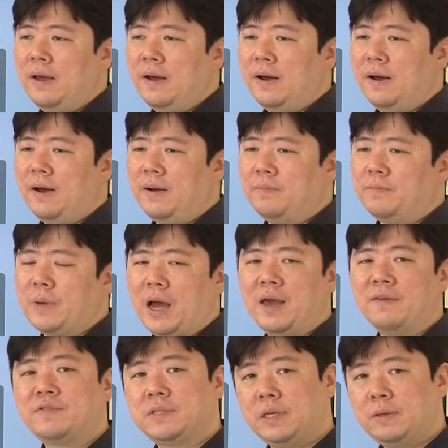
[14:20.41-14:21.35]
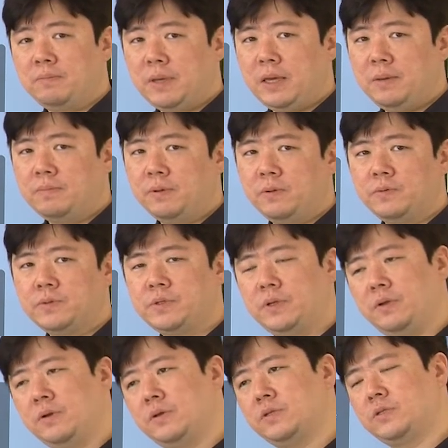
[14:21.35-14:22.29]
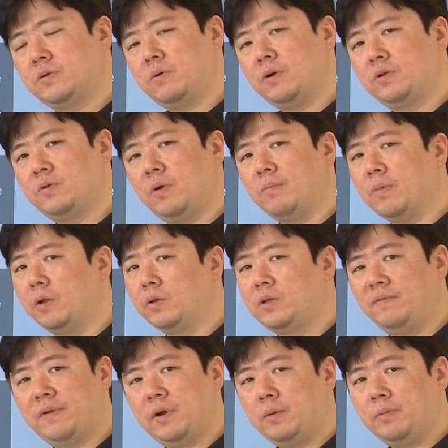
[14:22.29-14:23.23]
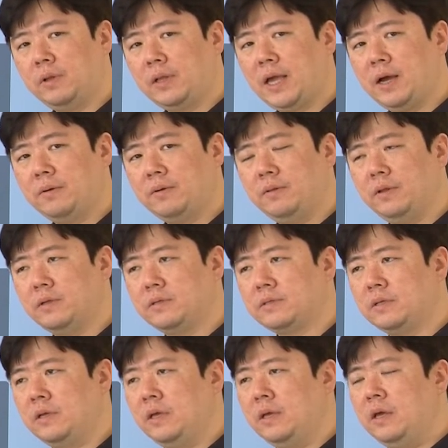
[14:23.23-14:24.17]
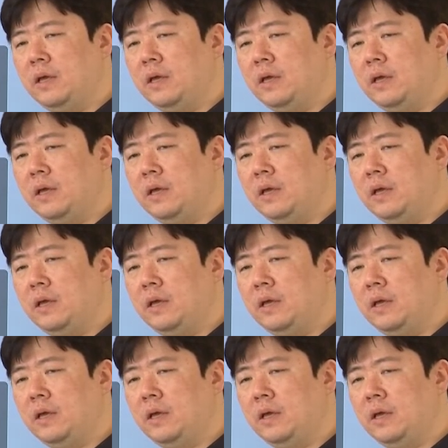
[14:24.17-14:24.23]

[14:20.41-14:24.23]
I've seen students who are doing multivariable calculus,